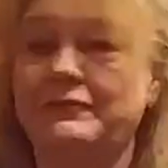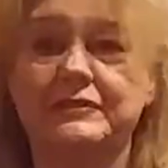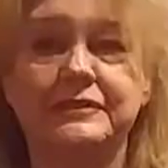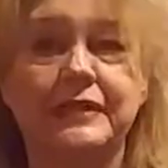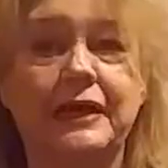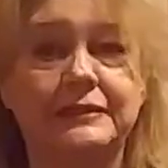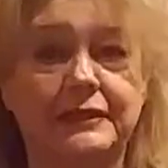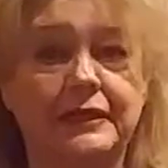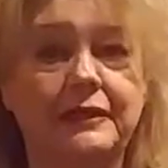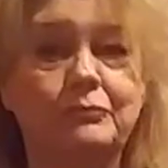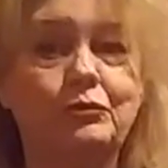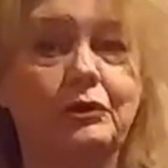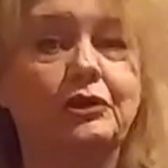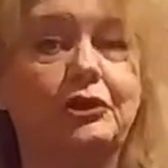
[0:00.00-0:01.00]
If it's not
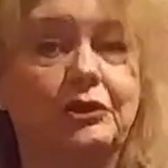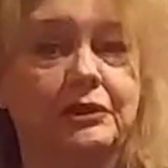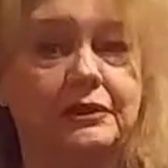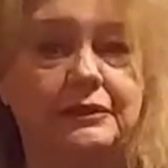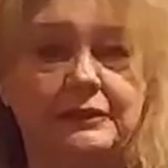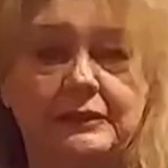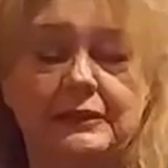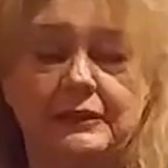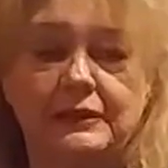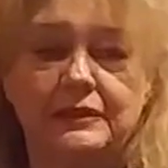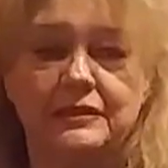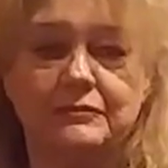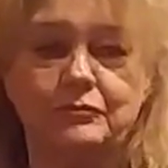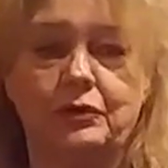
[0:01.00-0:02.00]
done, we'll cook it
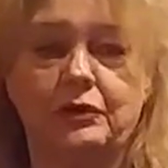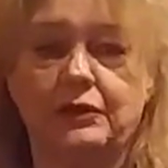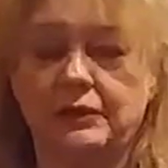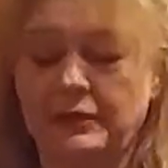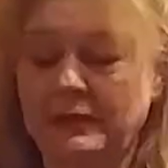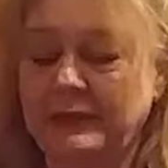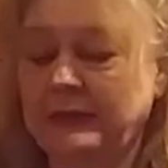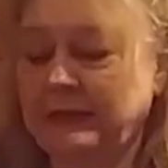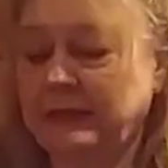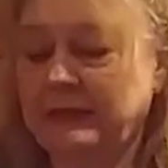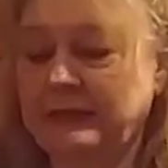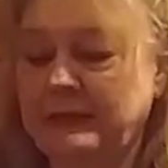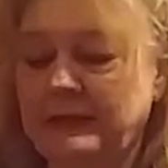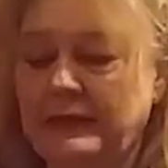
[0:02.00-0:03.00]
some more.
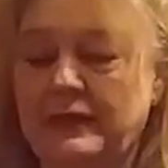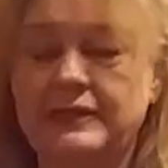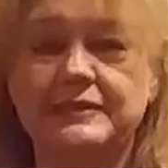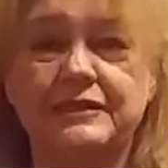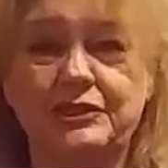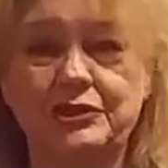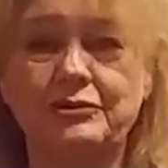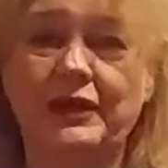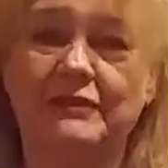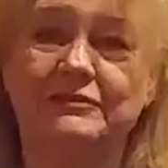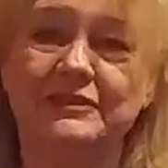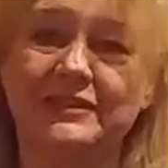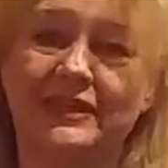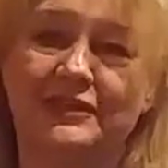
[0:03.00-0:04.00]
Like I said, you
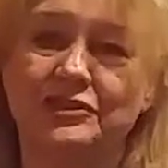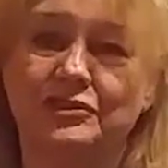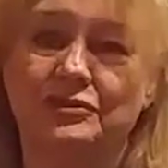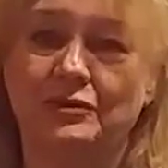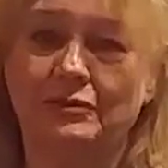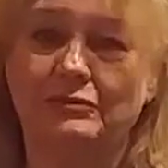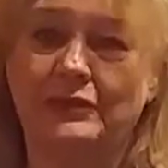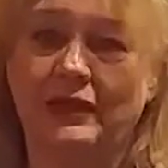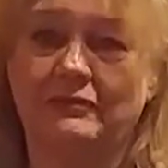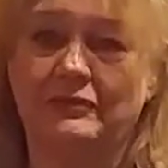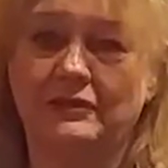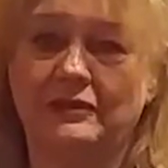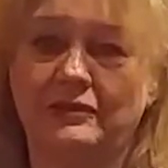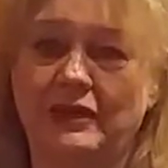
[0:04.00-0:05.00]
have to test your own
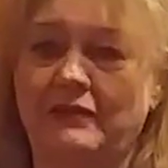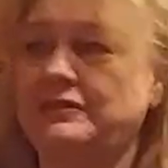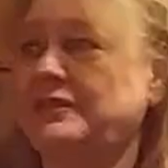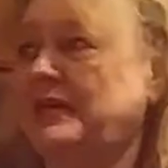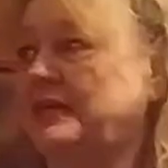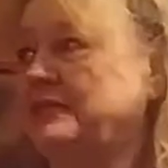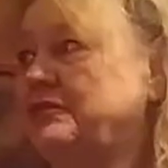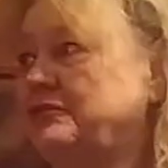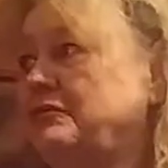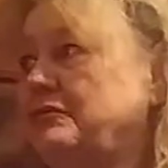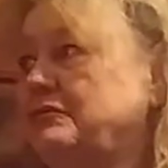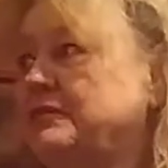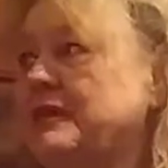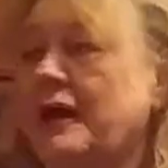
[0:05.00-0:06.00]
oven, you have to test your
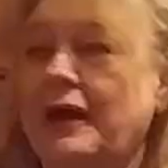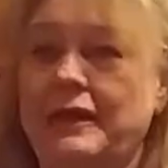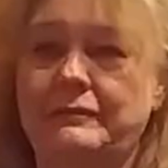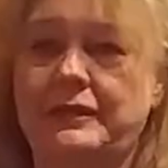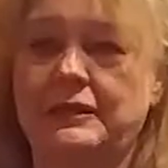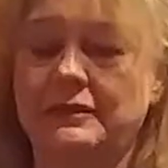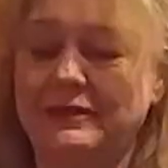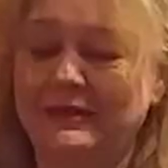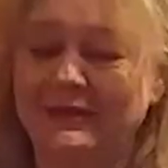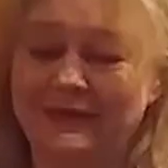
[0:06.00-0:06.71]
own timing.